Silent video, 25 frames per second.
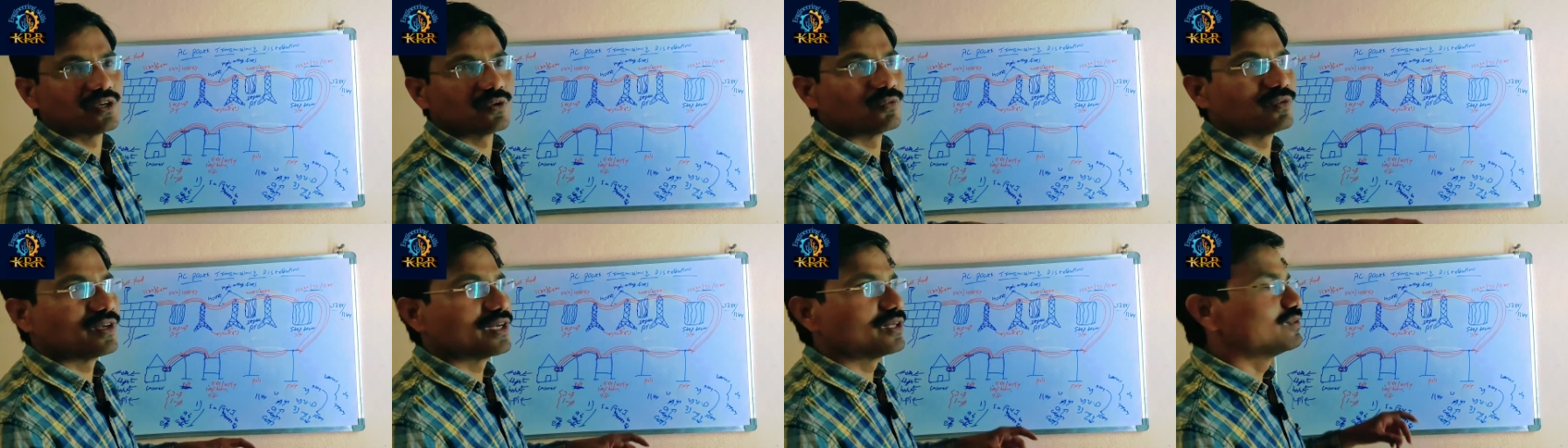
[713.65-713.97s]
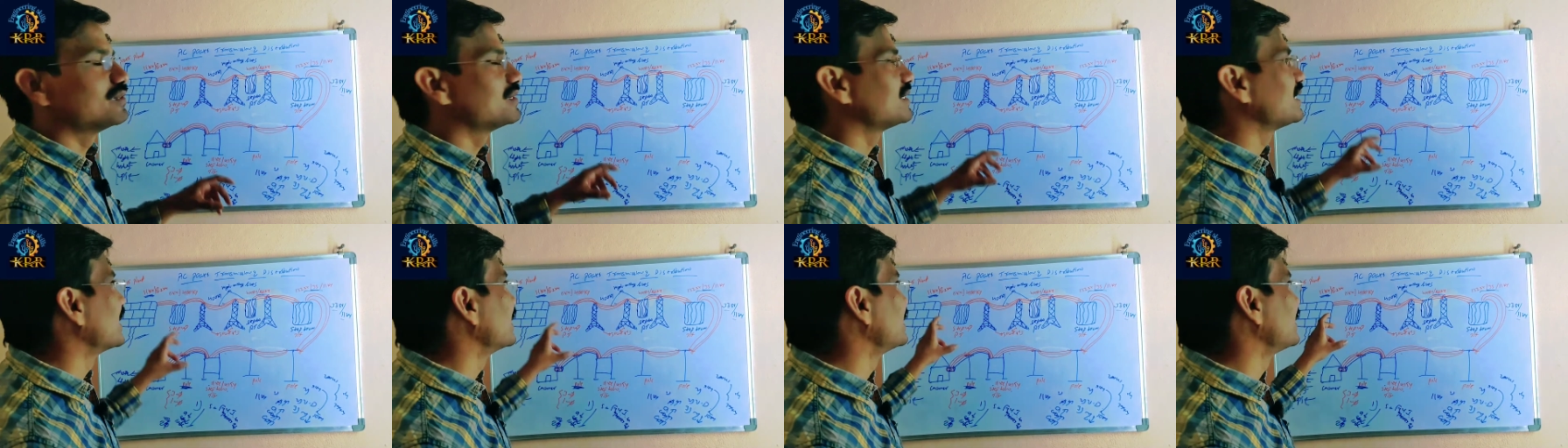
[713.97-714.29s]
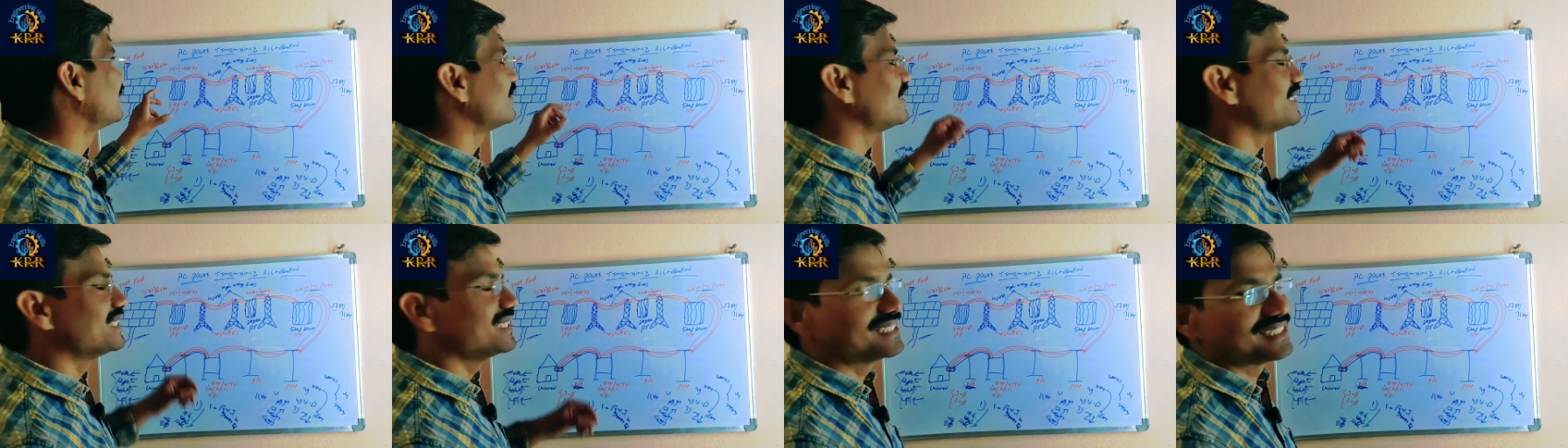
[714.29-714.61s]
we are using H
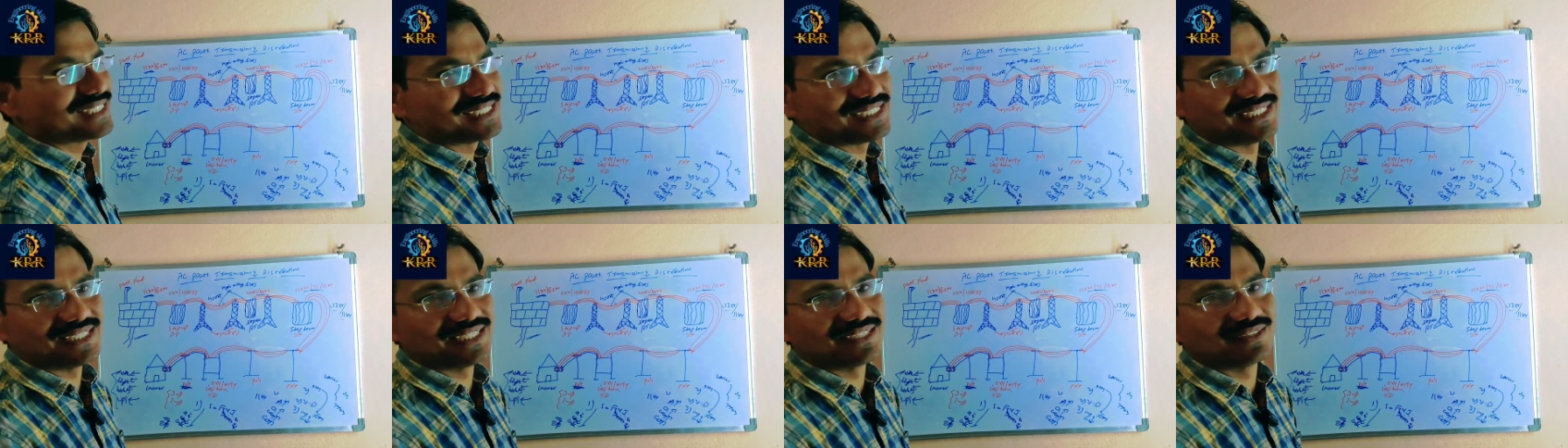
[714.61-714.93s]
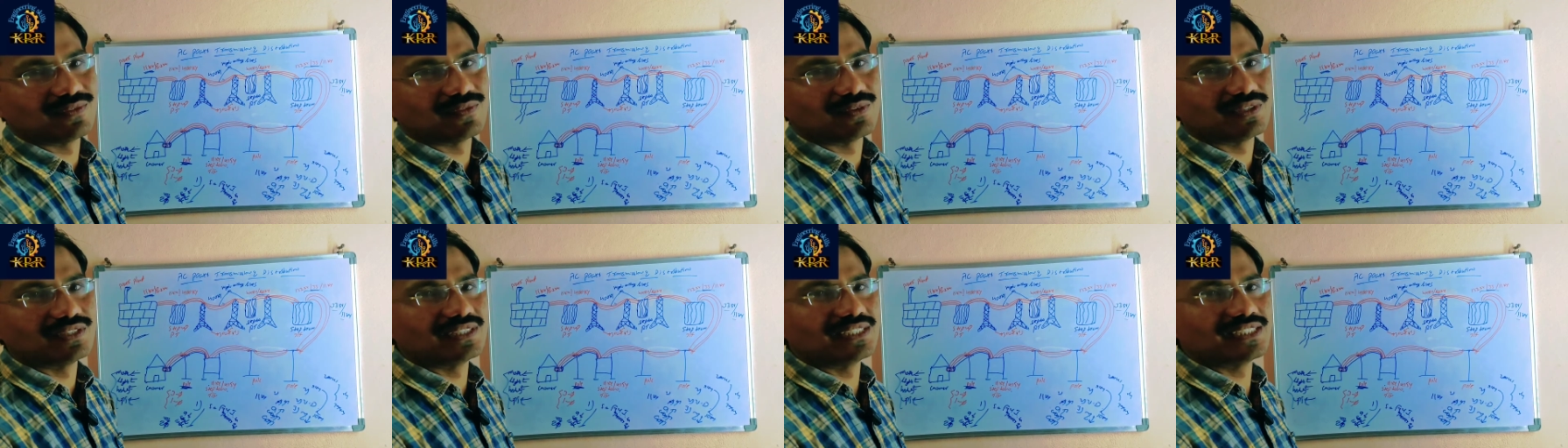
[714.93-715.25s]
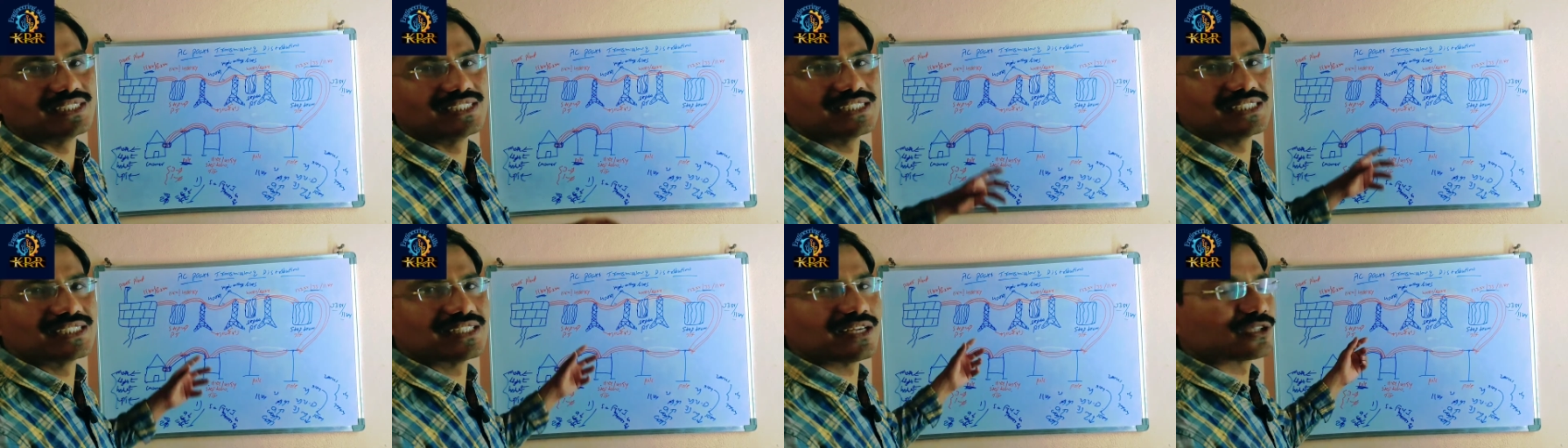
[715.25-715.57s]
V D C.
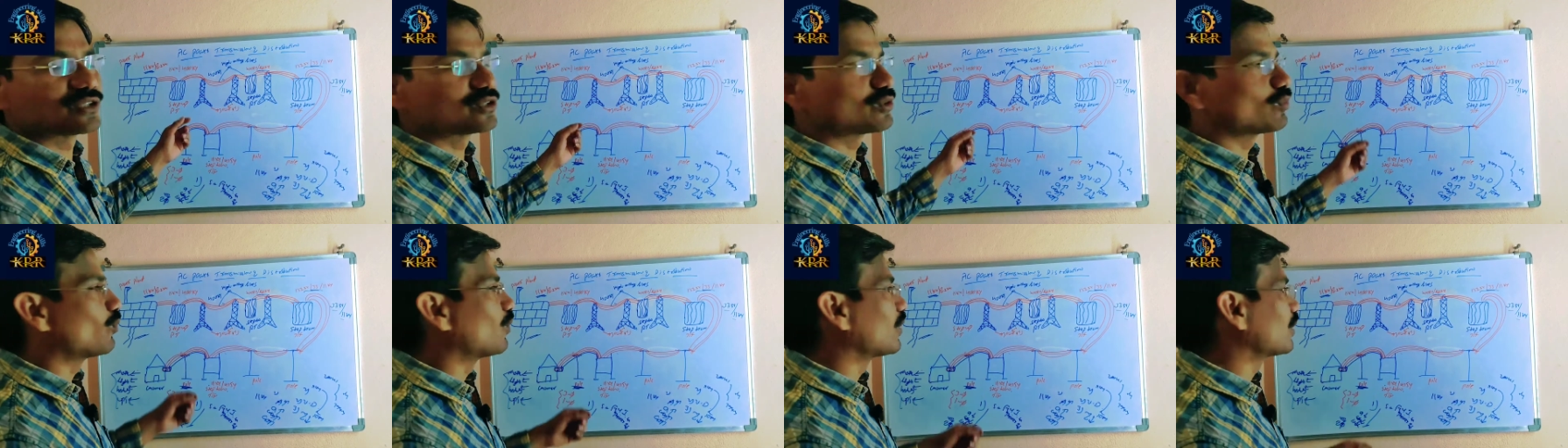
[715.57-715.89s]
This is also